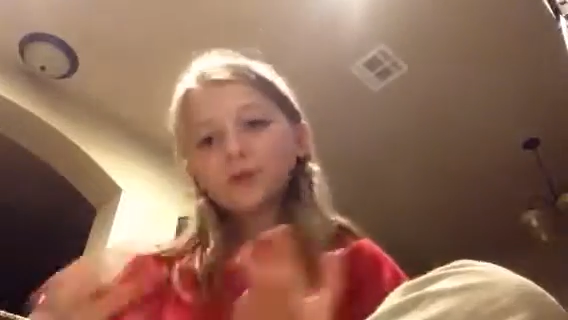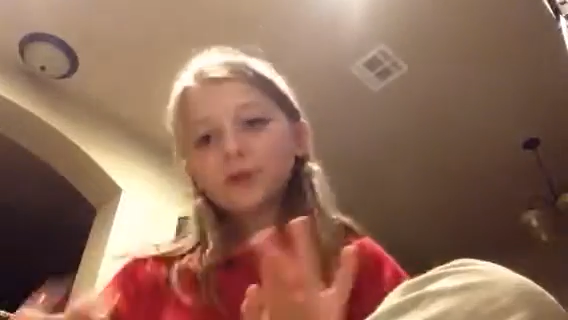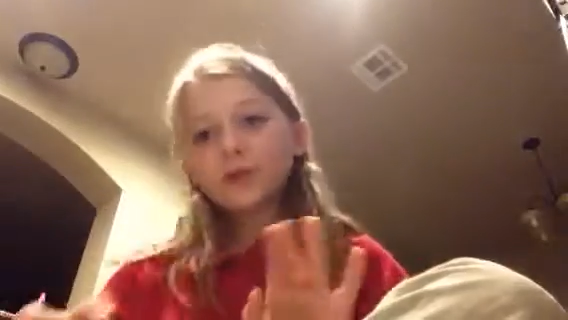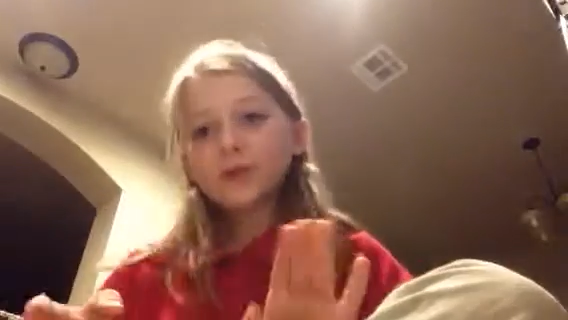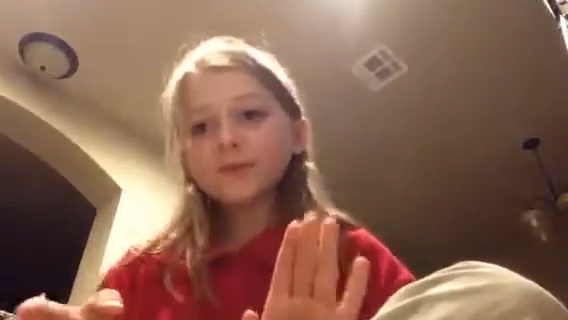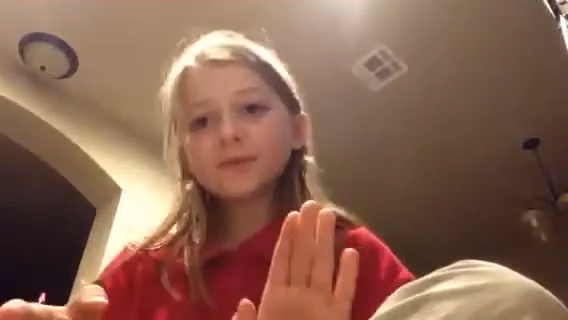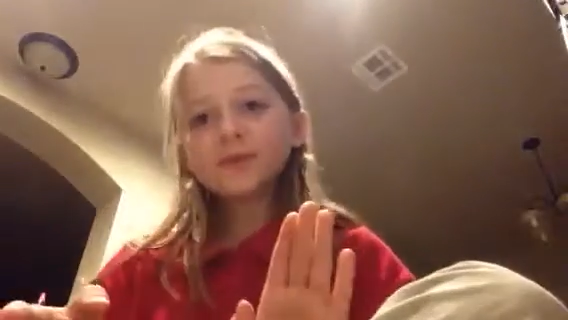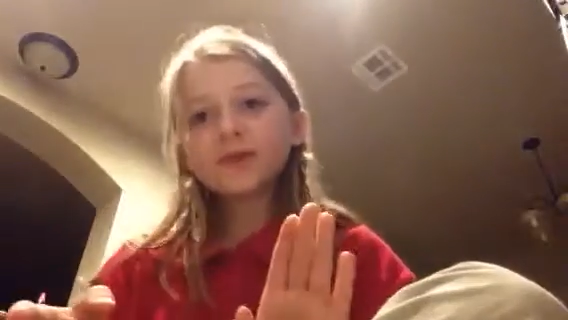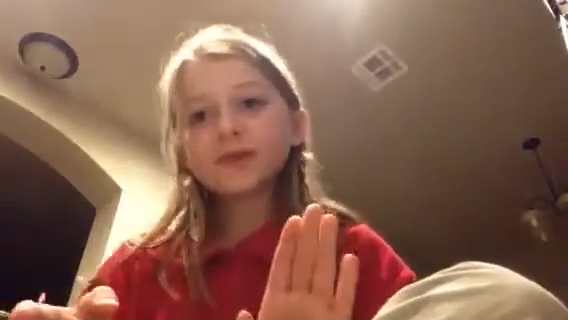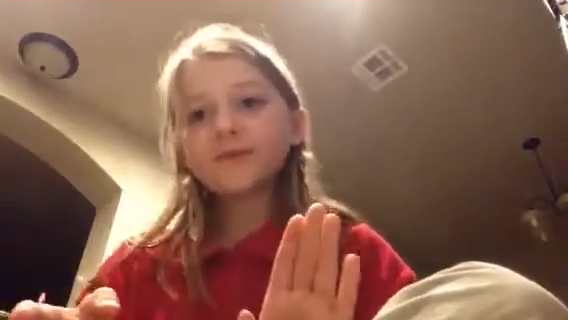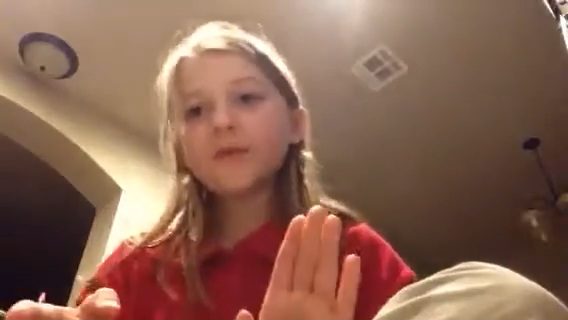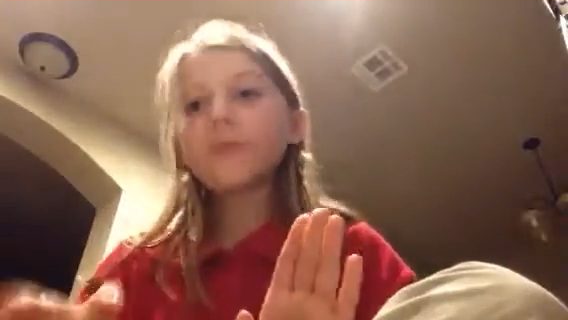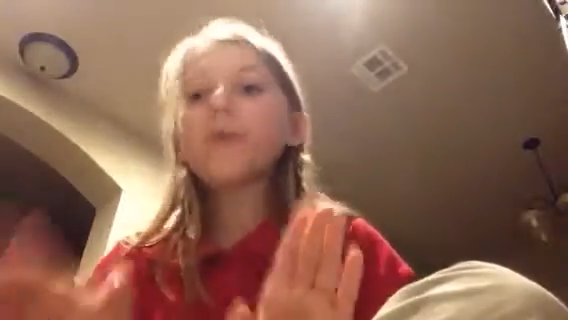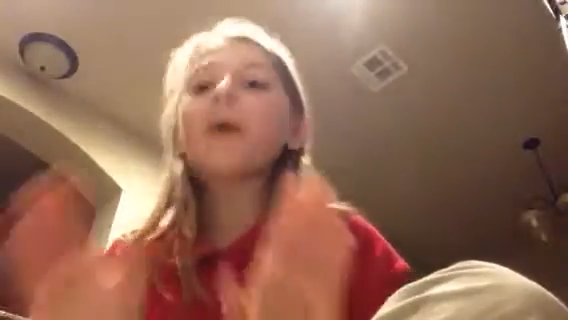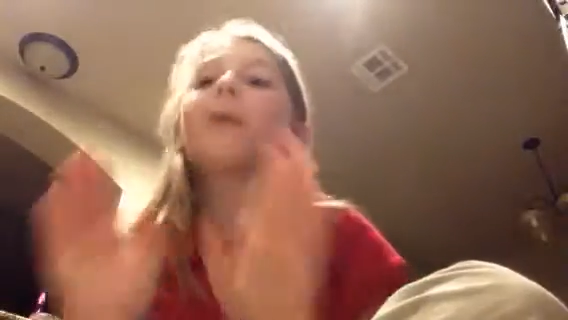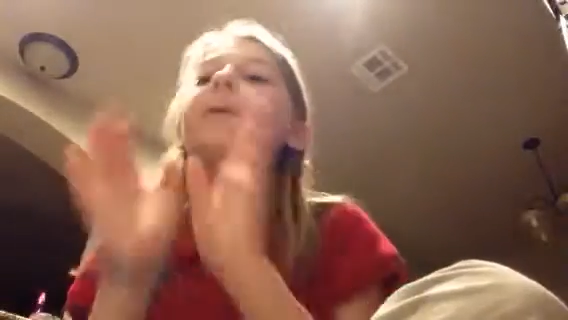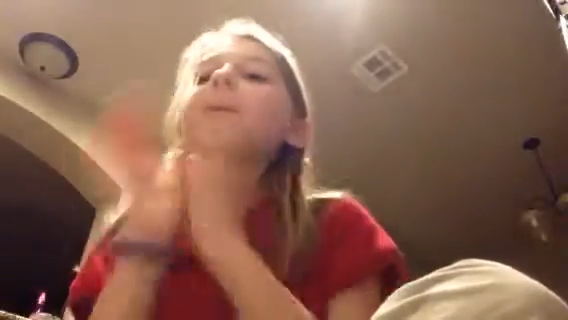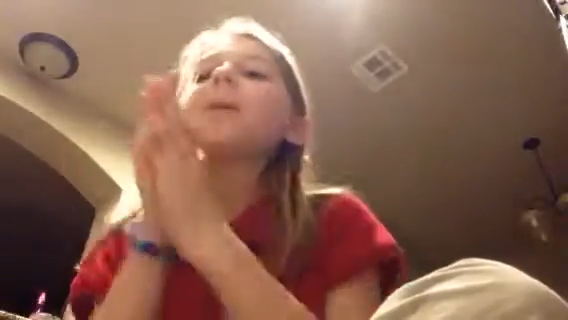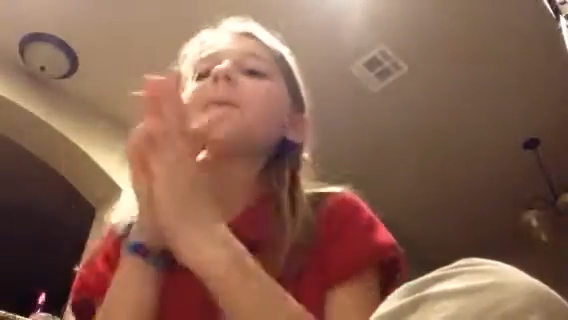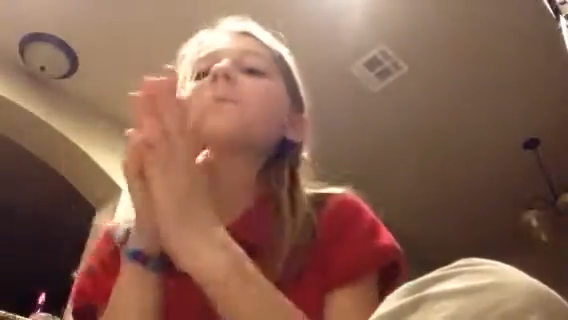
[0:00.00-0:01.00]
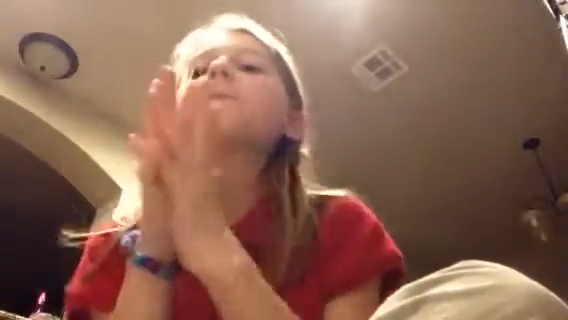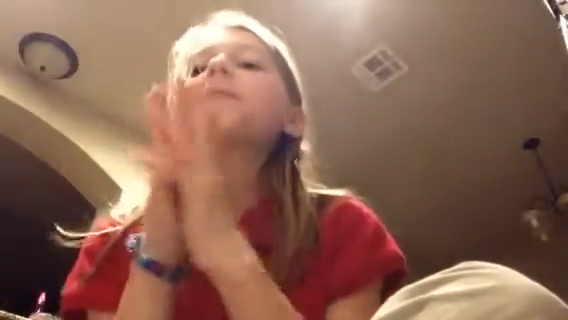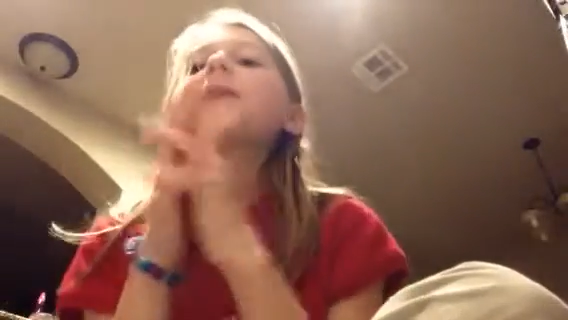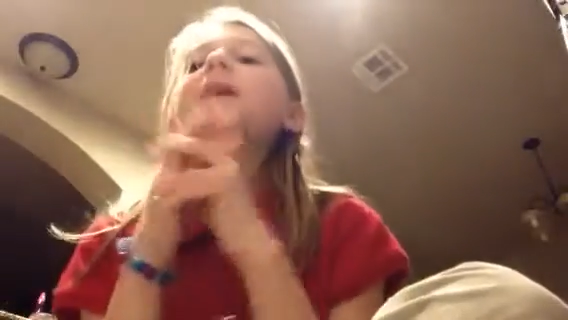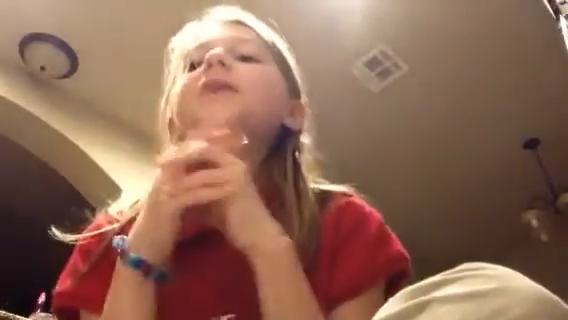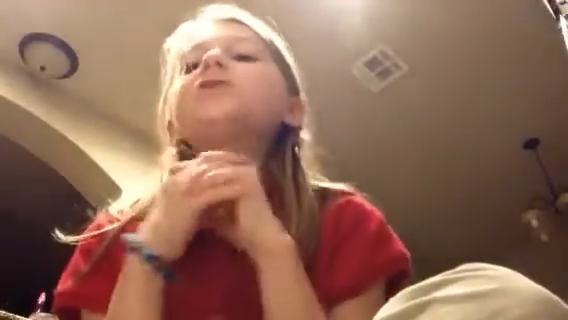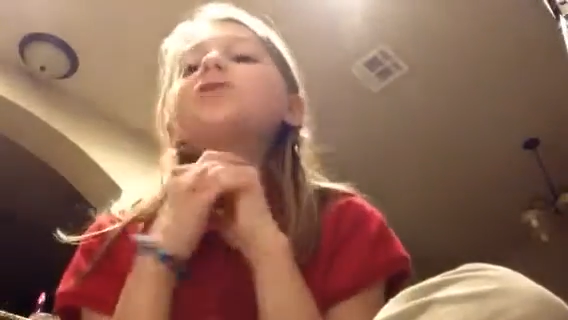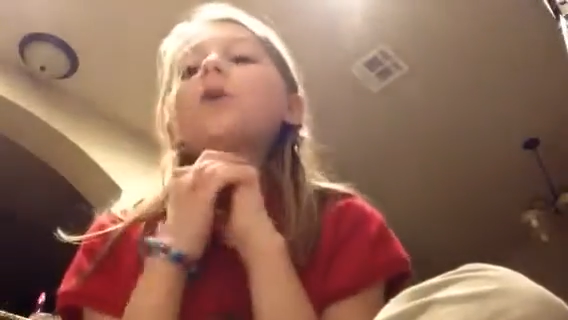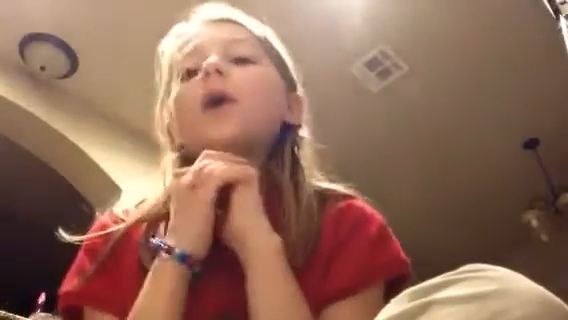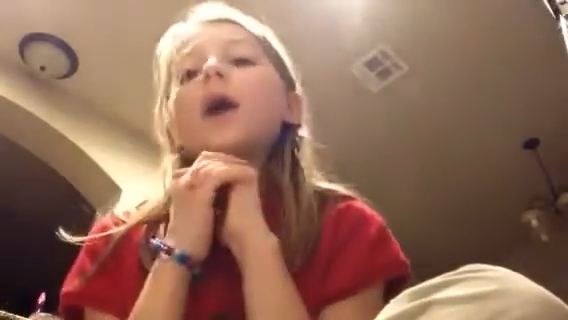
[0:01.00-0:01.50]
you some stuff about me.
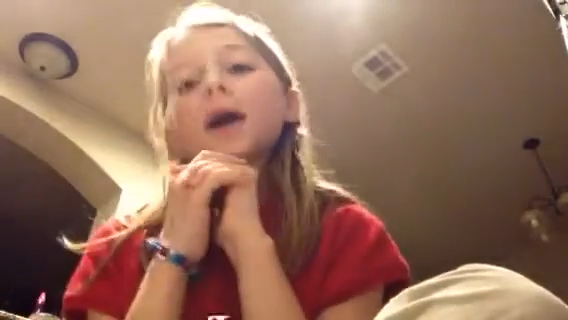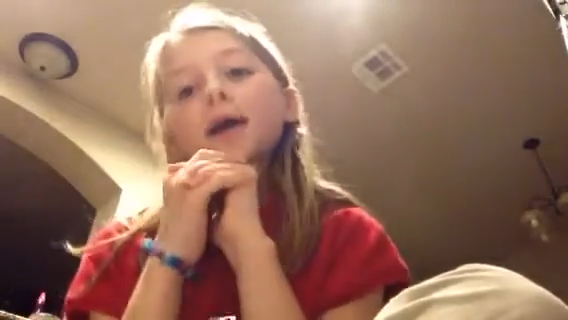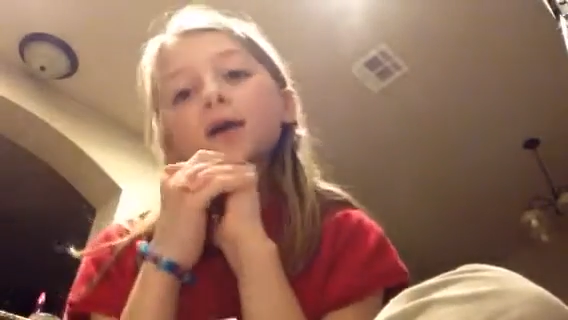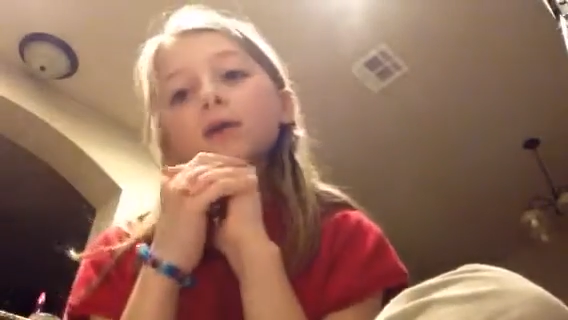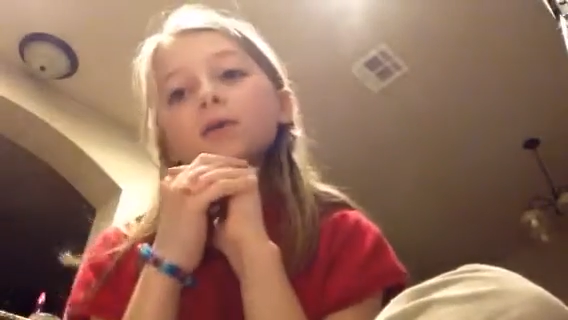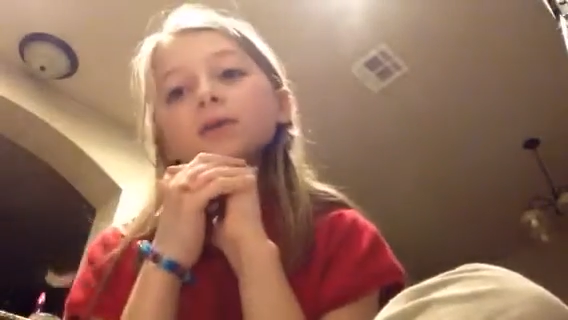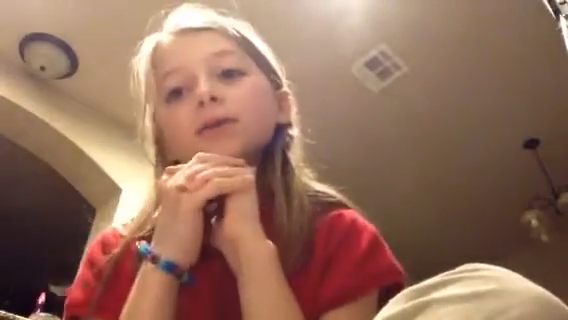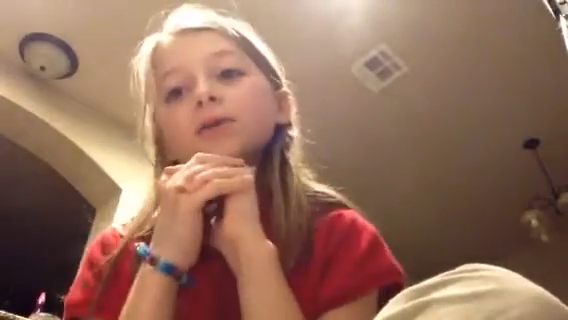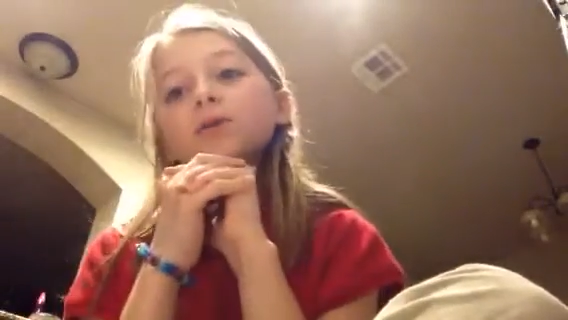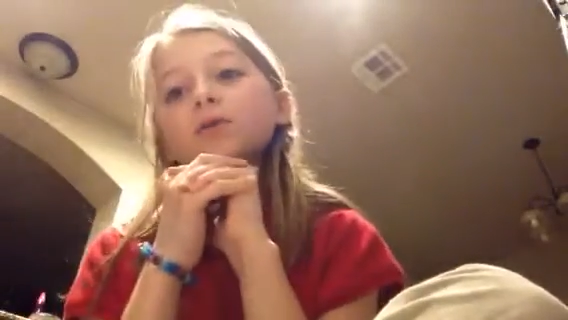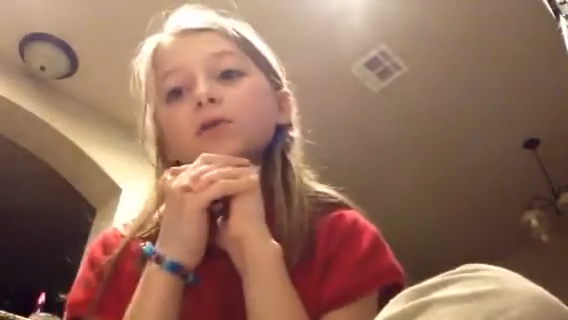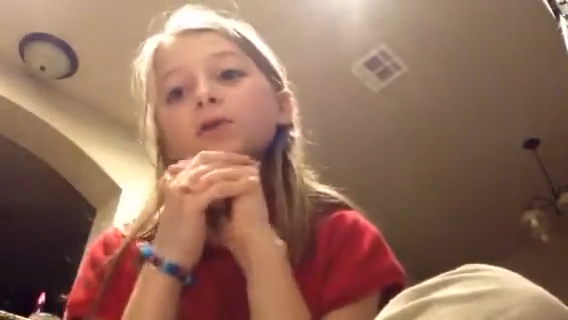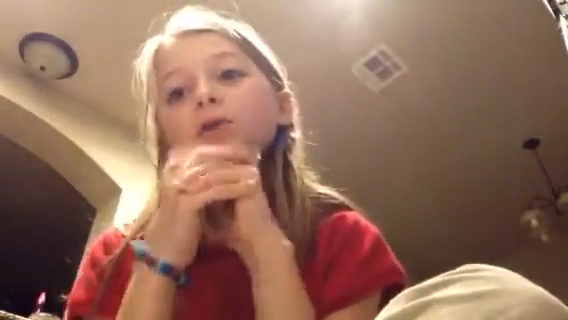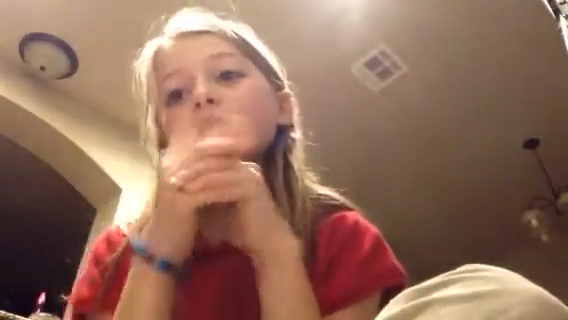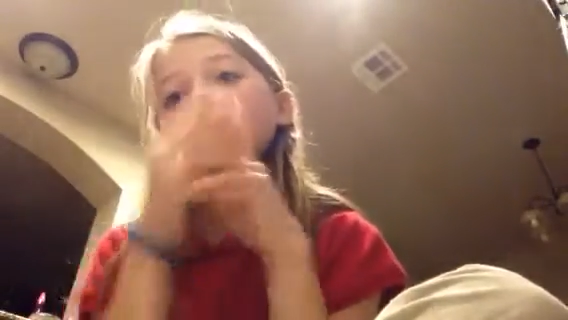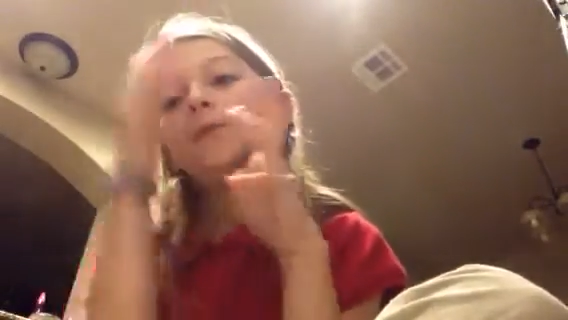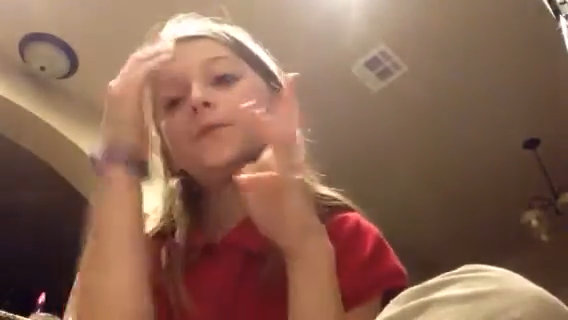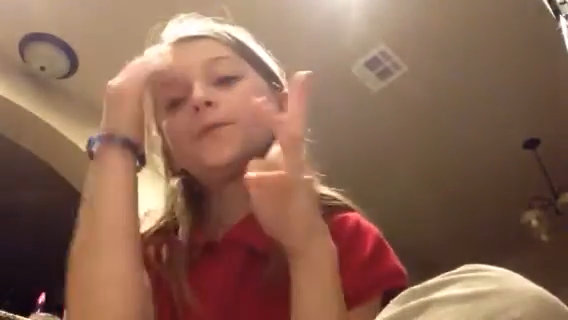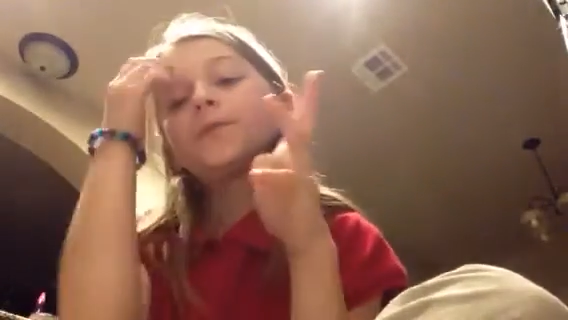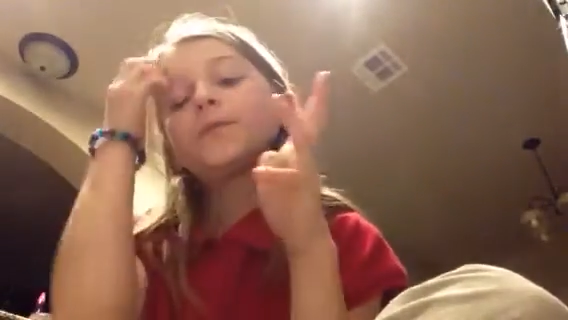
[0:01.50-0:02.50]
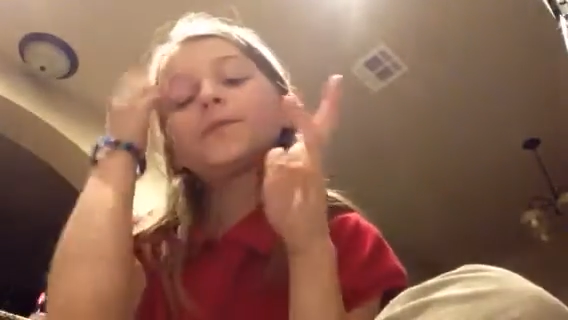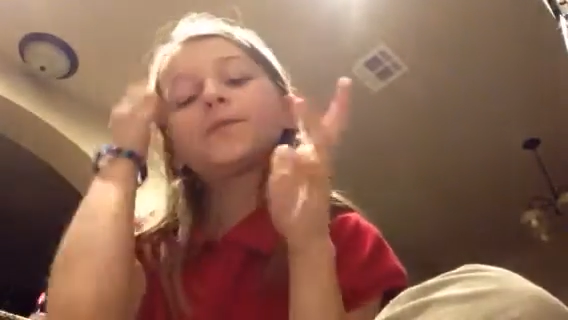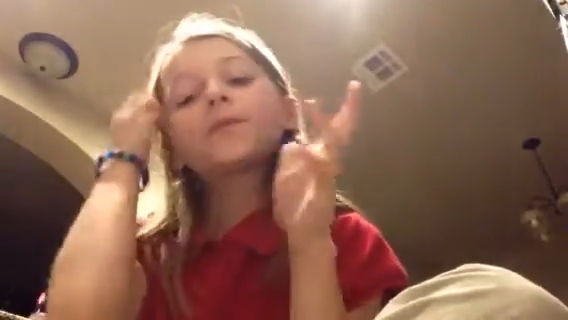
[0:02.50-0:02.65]
So I go to school.